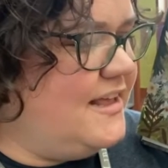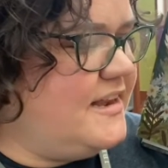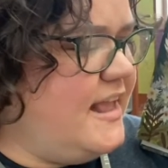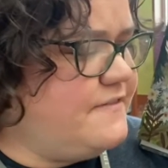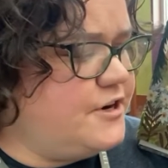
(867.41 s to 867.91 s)

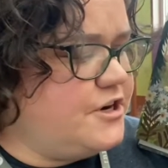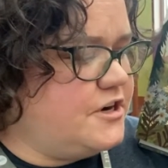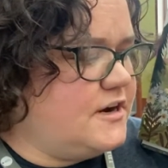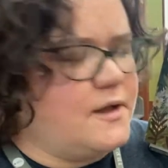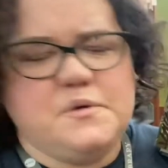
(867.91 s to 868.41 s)

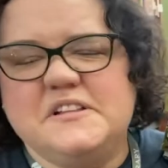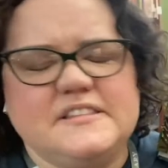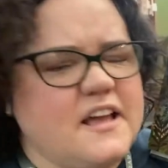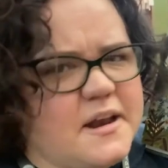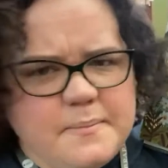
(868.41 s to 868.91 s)
"Never, I will
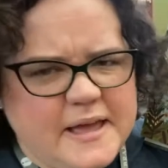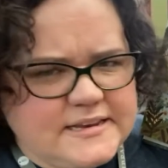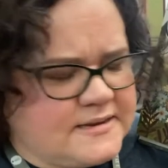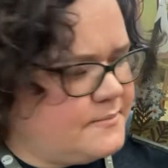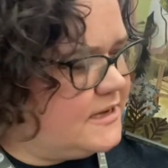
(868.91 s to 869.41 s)
not
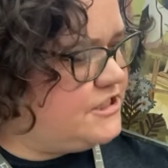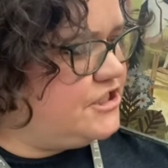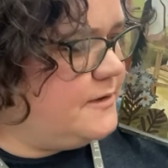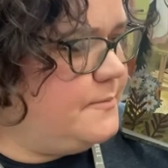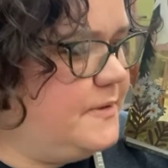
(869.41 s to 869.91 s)
abandon my
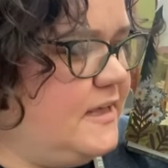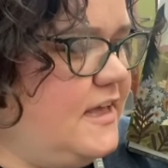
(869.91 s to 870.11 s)
ship.